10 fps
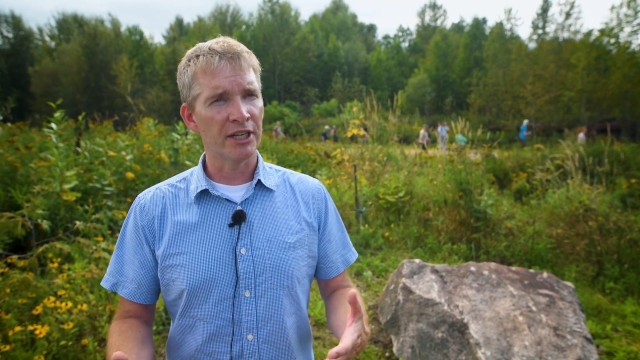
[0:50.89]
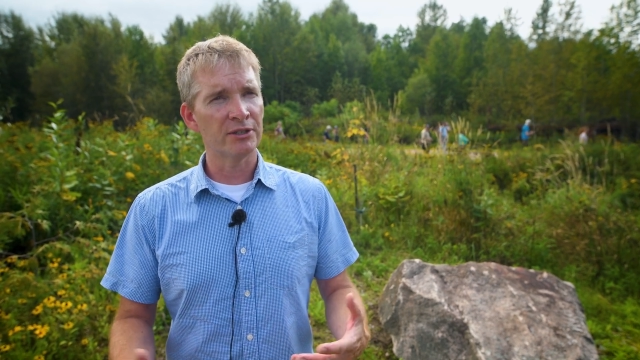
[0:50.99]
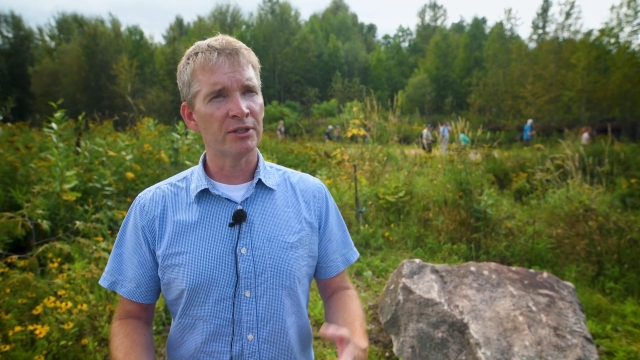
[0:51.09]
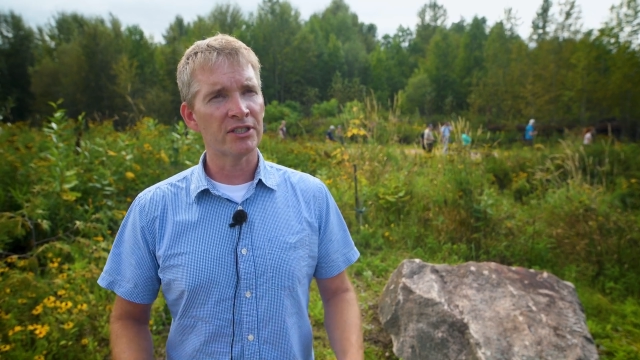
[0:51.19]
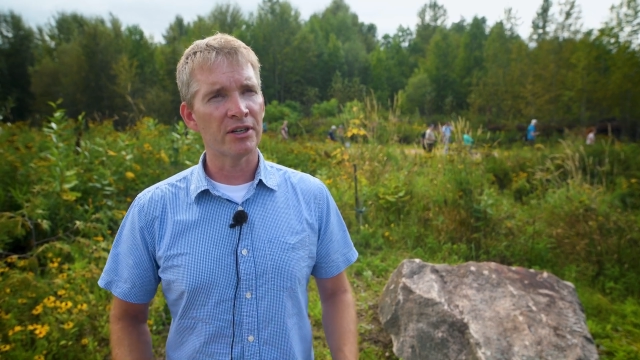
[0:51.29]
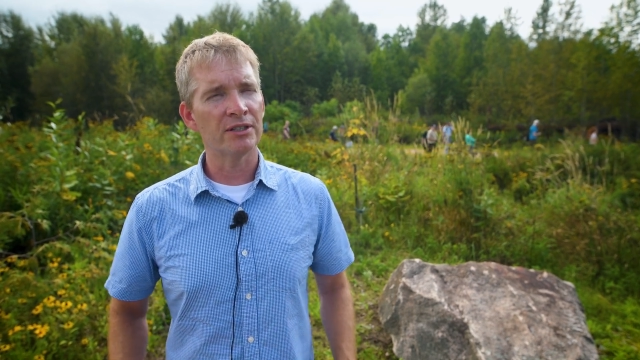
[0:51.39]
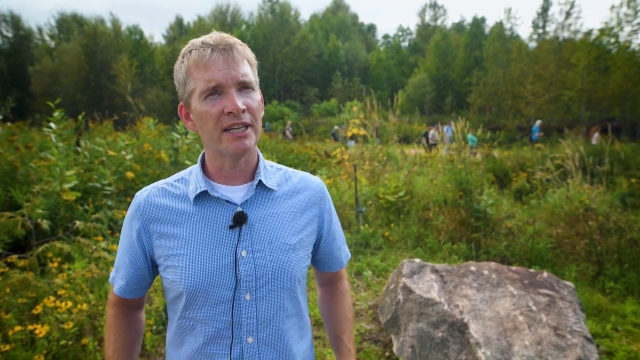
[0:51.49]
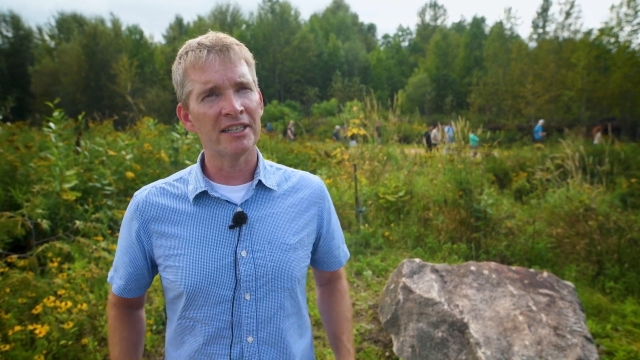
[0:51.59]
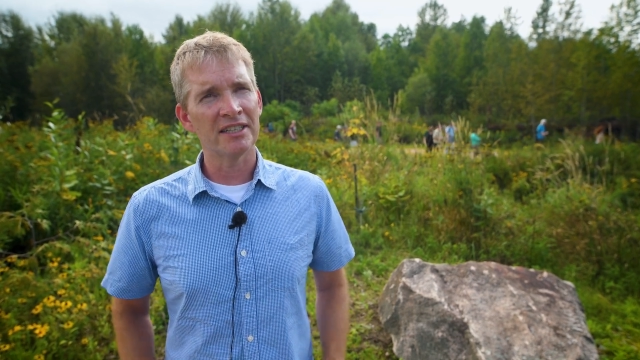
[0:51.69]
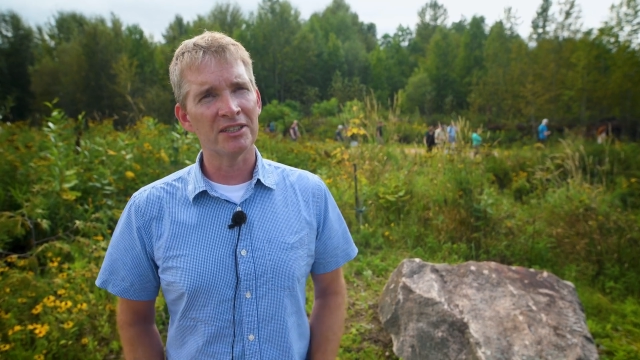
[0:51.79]
interests that are
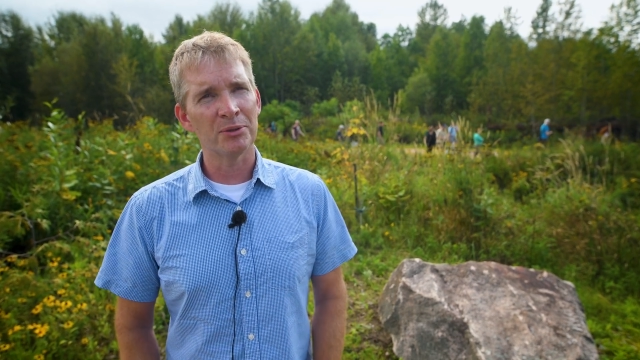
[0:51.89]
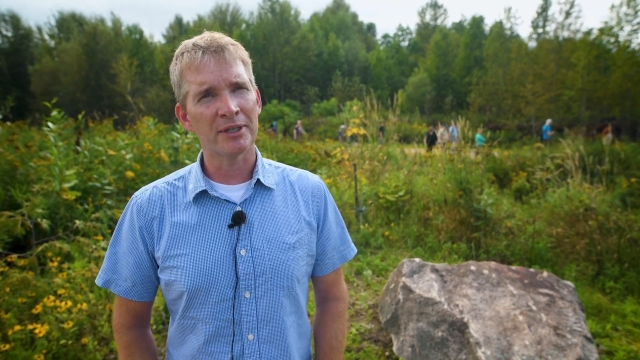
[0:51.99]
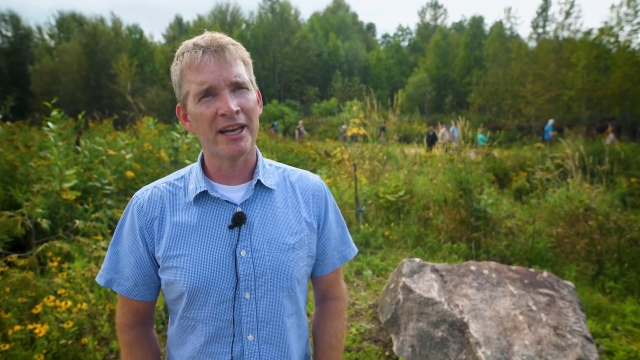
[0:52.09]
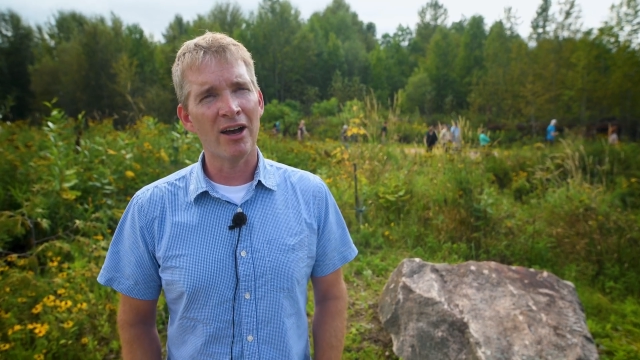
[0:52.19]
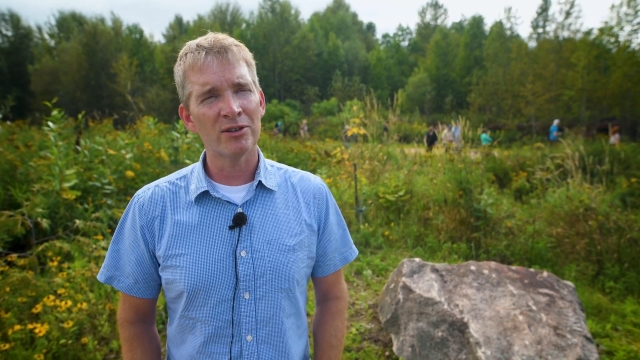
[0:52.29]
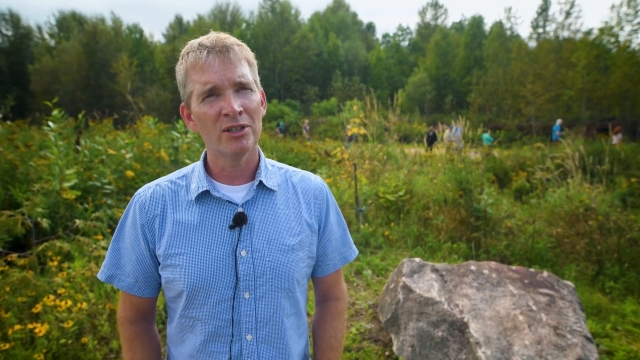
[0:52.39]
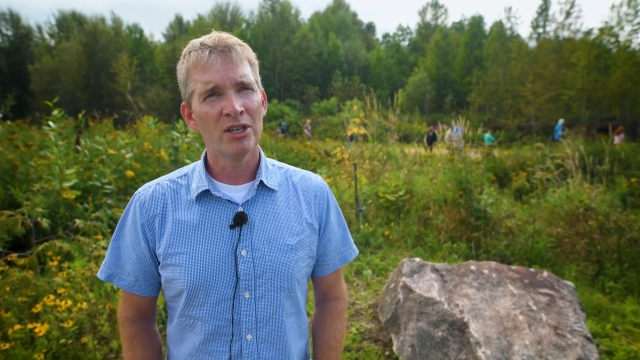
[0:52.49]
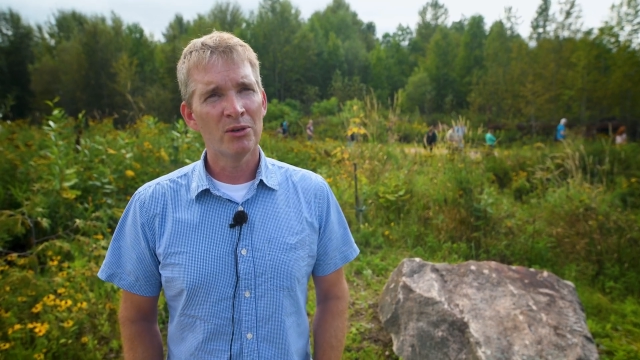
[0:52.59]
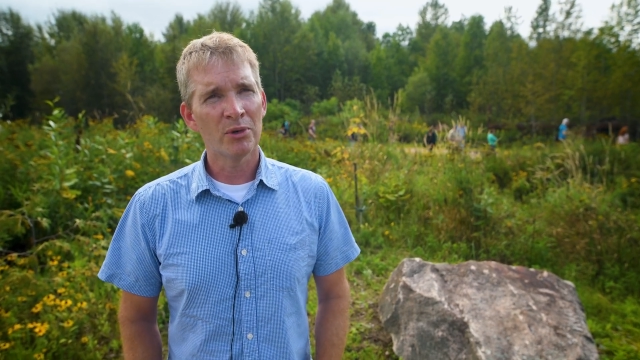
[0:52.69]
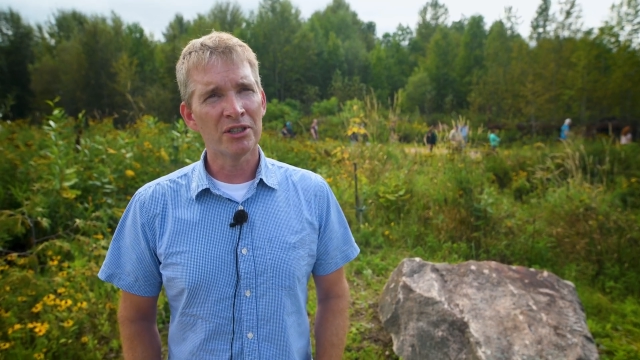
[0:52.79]
taking into account
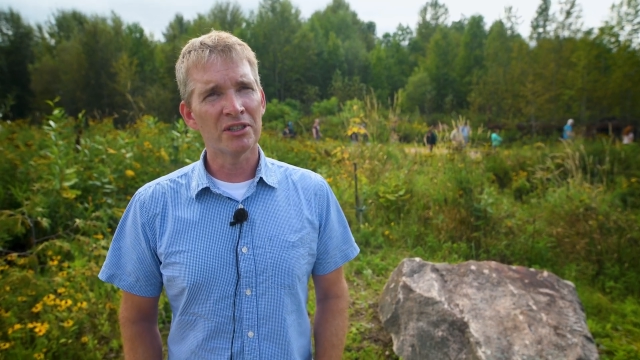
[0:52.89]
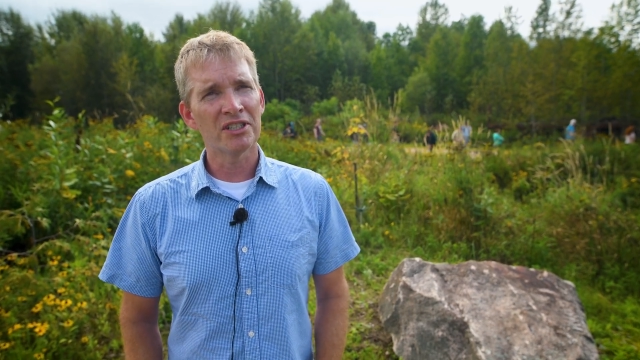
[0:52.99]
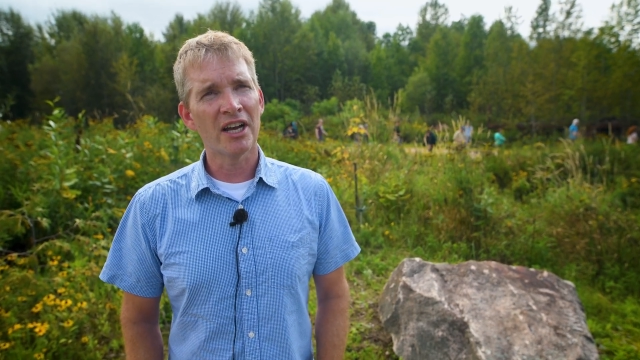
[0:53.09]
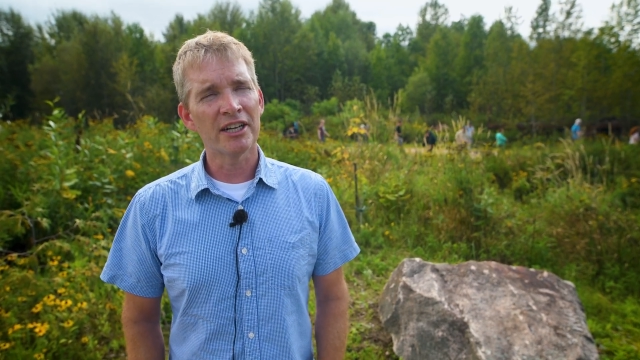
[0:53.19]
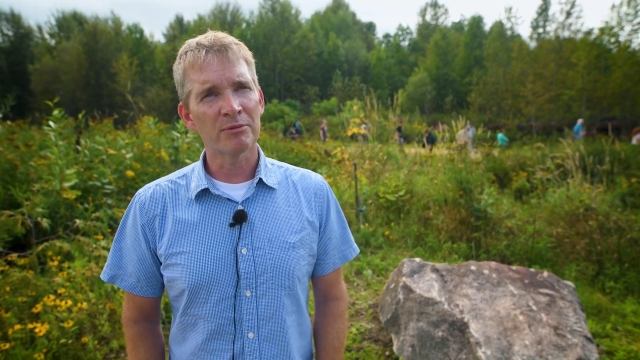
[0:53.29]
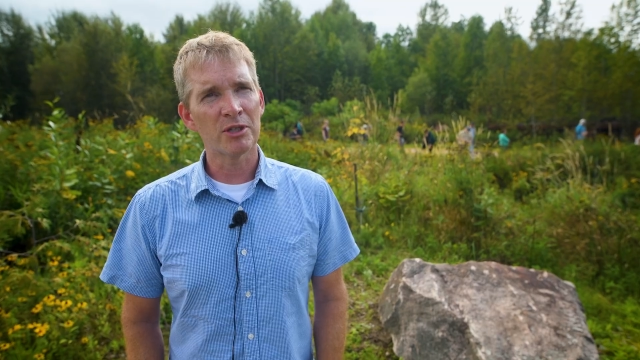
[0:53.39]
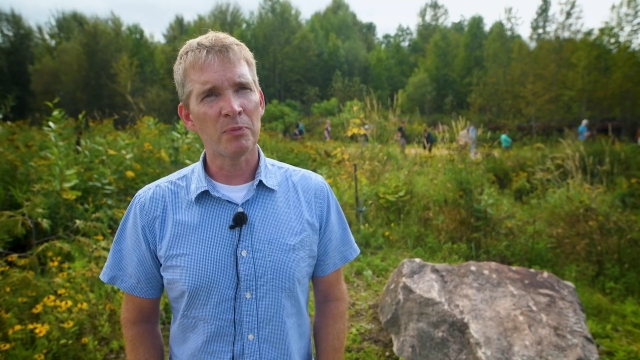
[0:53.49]
when you're designing